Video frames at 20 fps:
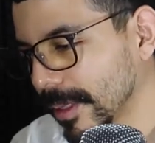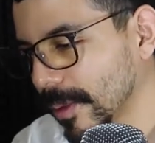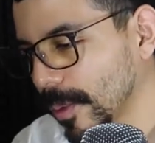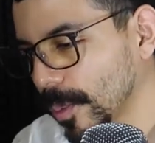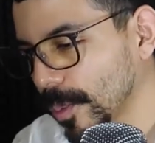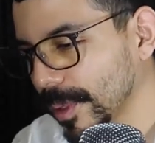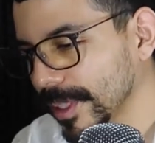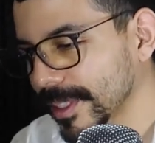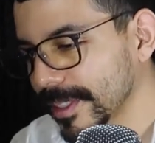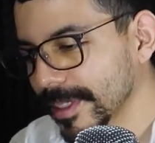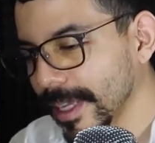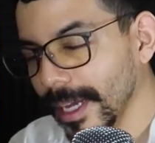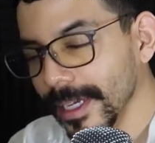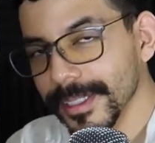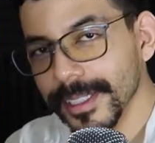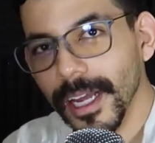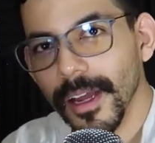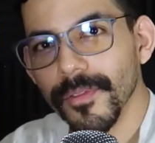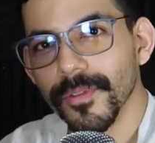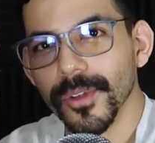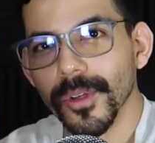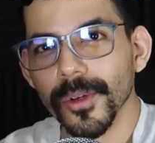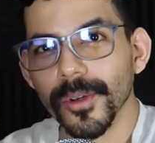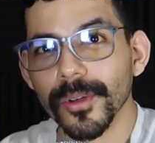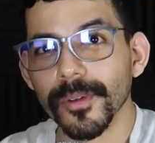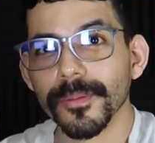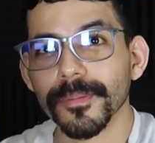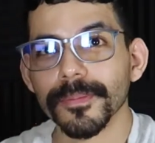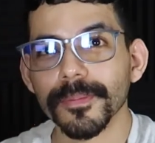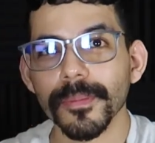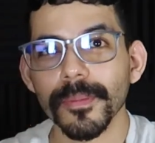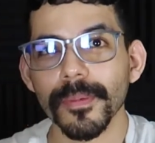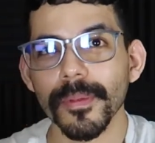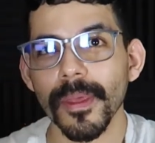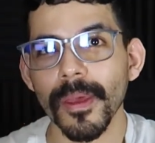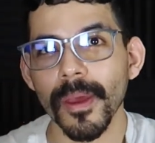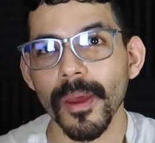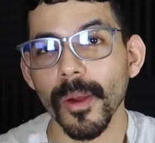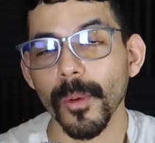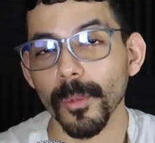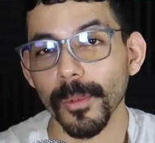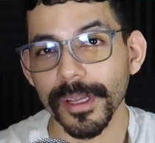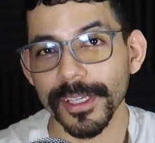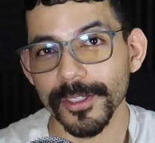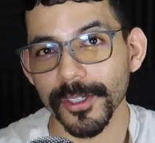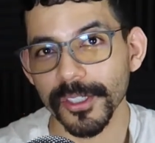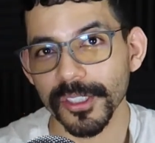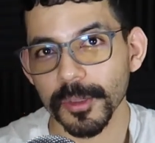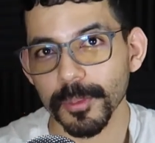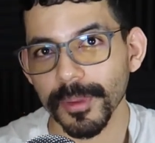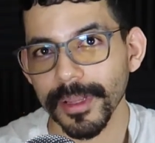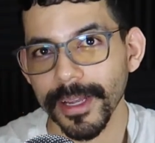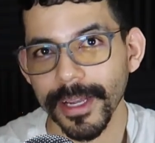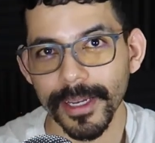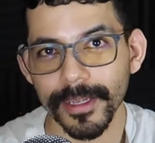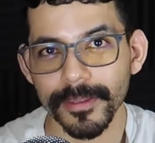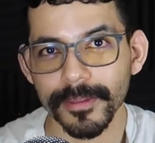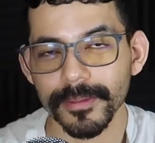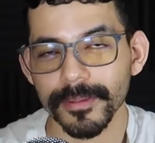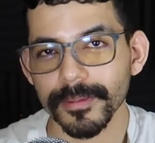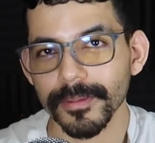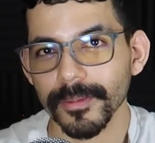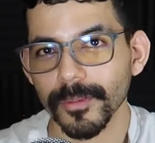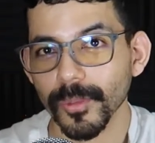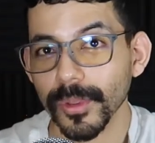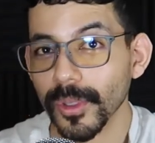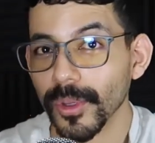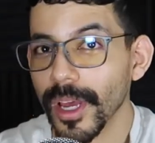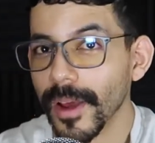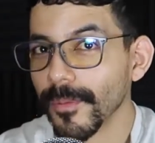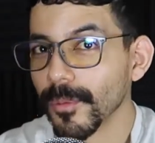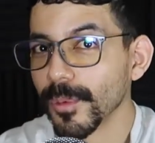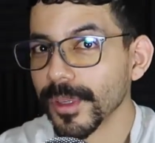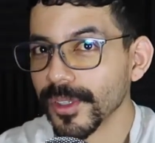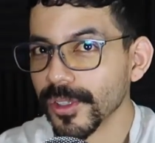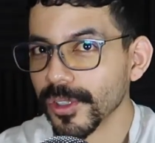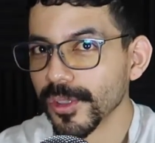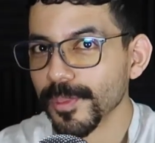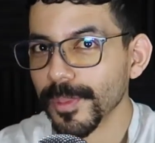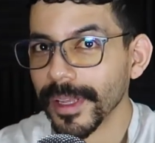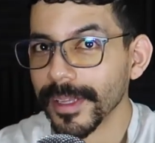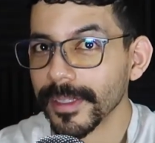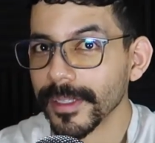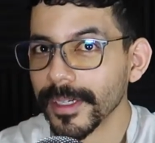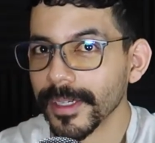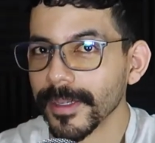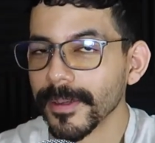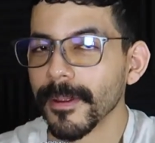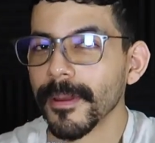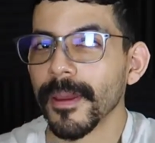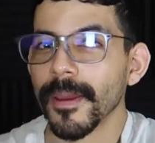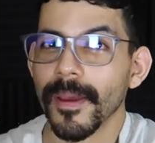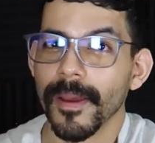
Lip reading: what's next after research plan, when you have a research plan done,